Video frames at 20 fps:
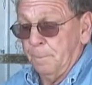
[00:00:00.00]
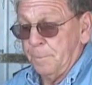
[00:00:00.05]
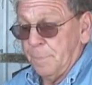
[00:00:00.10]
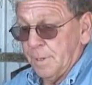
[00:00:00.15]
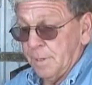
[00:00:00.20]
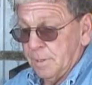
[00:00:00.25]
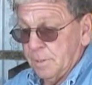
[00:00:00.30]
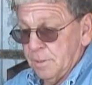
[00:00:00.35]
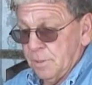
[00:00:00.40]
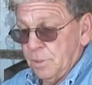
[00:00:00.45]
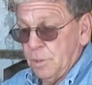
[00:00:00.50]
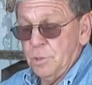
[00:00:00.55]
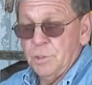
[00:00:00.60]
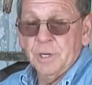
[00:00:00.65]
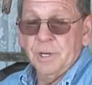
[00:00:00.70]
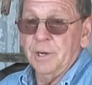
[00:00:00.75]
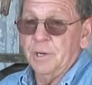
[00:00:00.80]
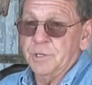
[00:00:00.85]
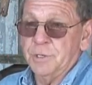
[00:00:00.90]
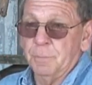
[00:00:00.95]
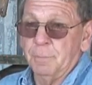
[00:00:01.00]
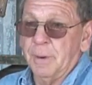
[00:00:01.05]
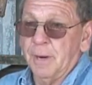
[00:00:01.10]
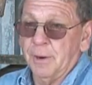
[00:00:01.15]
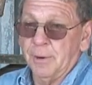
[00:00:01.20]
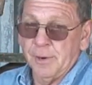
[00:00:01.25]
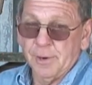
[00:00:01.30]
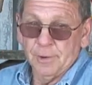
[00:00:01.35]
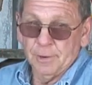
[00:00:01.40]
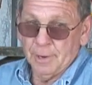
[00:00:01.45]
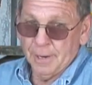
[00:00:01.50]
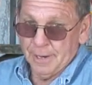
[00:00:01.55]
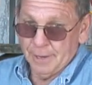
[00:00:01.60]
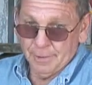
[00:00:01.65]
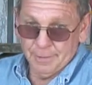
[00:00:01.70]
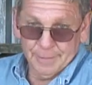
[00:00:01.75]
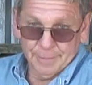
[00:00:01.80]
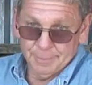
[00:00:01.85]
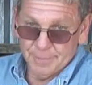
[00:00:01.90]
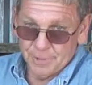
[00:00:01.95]
but usually there's a barrier
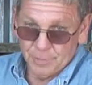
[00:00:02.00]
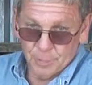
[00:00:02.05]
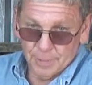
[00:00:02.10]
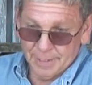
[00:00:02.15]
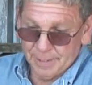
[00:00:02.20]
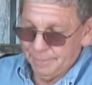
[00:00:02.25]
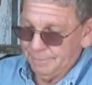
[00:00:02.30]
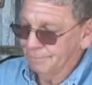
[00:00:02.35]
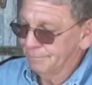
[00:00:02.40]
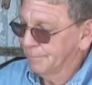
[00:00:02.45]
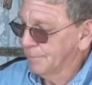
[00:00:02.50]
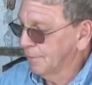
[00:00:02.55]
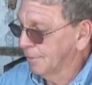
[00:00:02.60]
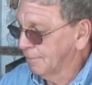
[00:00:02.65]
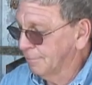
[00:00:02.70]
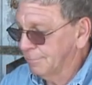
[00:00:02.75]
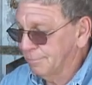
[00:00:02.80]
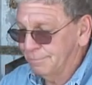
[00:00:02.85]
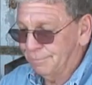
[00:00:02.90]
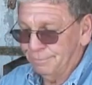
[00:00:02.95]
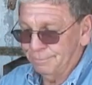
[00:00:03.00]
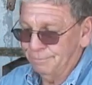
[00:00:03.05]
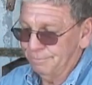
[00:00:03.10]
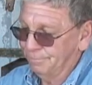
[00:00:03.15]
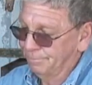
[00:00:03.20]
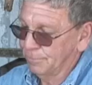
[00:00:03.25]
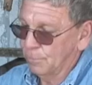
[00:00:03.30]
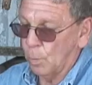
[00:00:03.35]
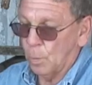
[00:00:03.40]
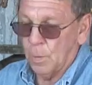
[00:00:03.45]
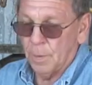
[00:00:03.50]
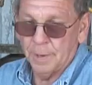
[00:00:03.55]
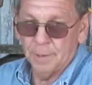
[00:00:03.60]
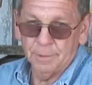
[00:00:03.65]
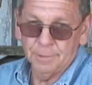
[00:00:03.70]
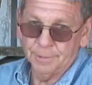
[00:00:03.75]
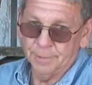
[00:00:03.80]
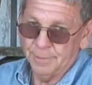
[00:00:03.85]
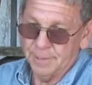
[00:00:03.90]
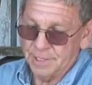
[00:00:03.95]
layer in between of
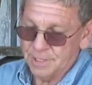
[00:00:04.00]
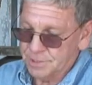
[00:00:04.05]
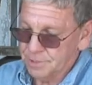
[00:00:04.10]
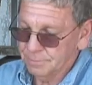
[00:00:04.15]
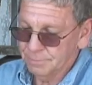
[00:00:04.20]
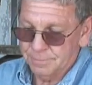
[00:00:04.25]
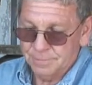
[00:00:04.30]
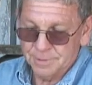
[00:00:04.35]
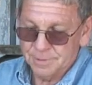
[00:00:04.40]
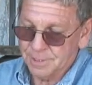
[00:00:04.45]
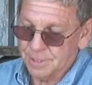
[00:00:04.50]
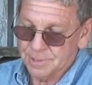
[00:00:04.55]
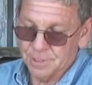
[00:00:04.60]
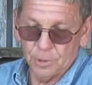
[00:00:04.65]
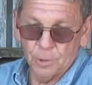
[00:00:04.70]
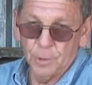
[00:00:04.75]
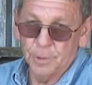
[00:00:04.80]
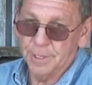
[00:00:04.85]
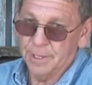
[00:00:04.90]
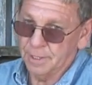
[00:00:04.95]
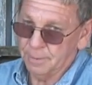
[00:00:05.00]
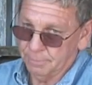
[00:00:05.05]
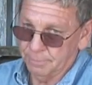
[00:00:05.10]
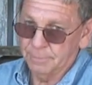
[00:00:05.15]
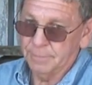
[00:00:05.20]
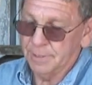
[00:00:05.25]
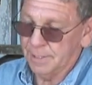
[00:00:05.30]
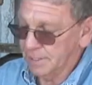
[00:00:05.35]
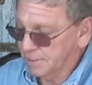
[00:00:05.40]
oil, or grease. Doesn't look it, but